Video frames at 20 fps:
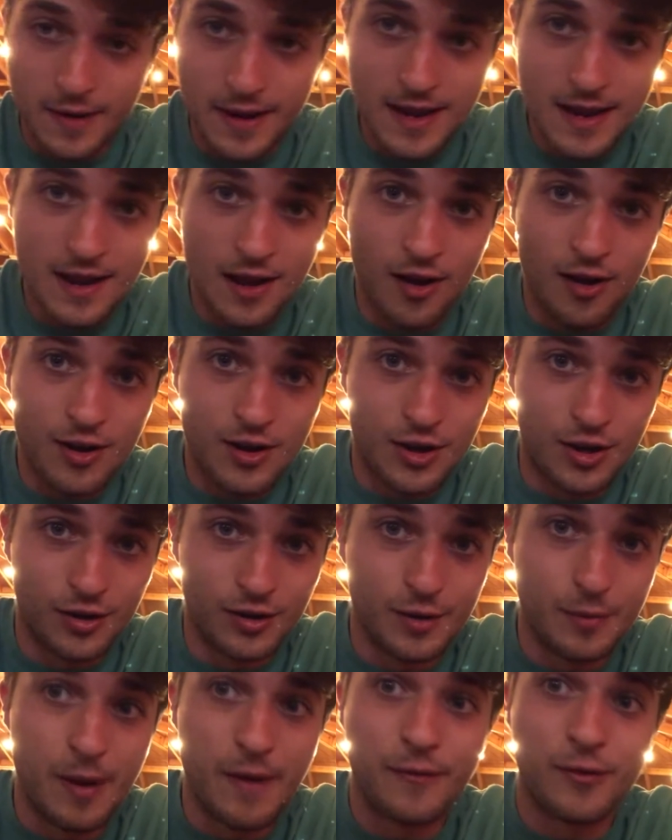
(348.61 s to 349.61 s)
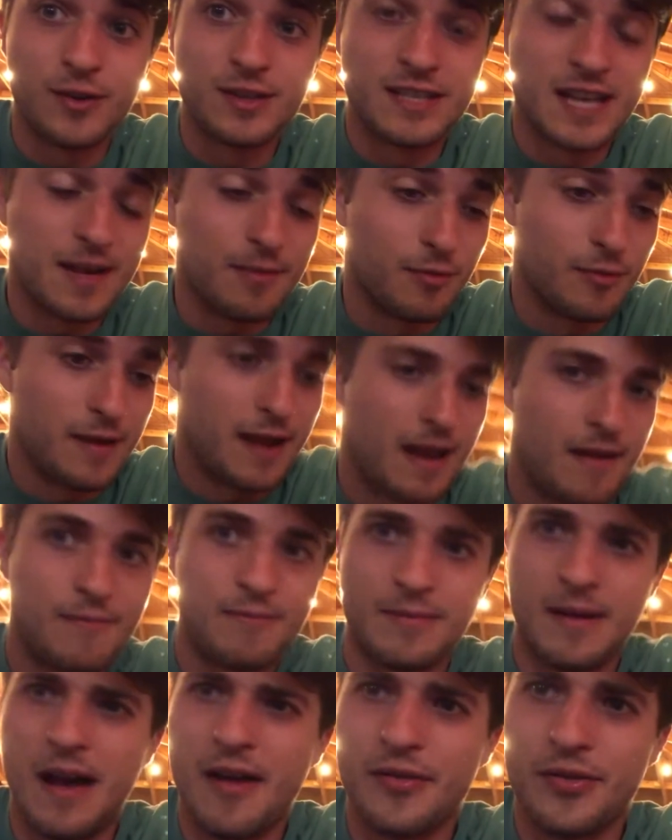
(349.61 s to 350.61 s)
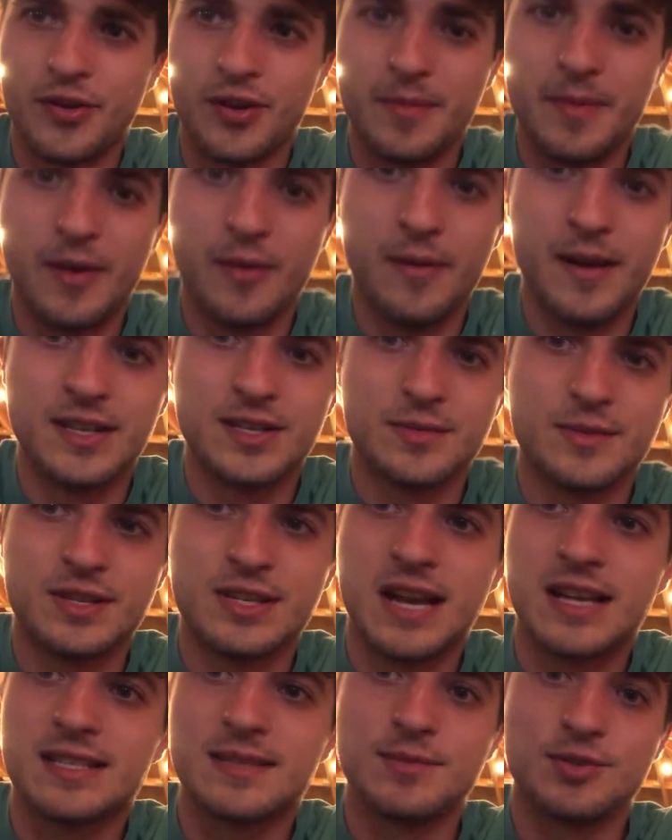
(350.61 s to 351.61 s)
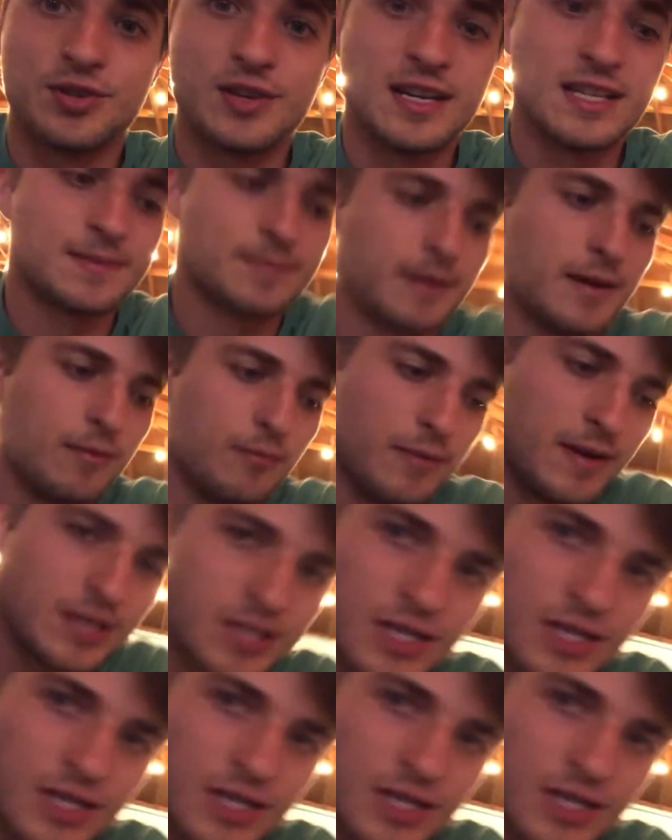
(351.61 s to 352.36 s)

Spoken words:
We are currently waiting for a table. We have about a 30-minute wait, so we just got some drinks, but we